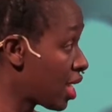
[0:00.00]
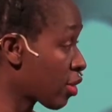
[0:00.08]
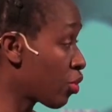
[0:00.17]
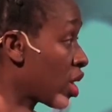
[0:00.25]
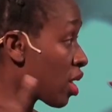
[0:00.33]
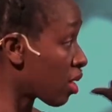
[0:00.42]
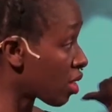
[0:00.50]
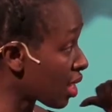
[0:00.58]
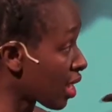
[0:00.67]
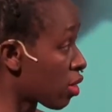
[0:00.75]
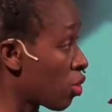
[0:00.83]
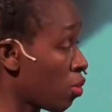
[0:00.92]
like we are
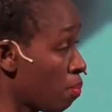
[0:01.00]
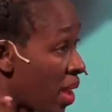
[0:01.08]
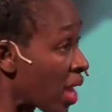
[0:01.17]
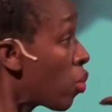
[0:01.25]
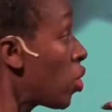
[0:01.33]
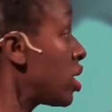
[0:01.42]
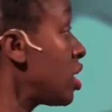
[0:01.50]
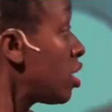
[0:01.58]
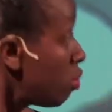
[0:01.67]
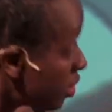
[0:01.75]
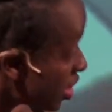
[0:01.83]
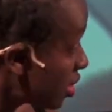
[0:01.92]
like going backward a
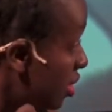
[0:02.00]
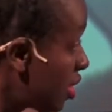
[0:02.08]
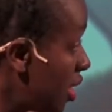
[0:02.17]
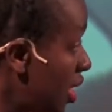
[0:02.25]
little bit.